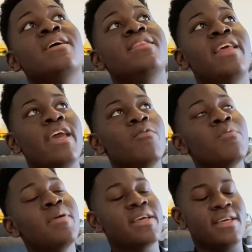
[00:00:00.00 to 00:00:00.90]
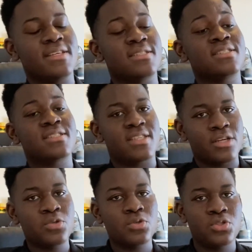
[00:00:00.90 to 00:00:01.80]
they were making
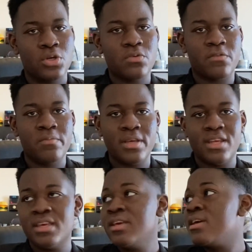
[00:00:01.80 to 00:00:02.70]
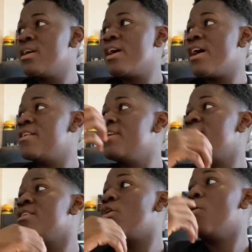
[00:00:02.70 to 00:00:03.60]
sexual joke with Mini, and
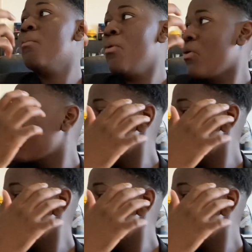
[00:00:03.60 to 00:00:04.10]
then Amor was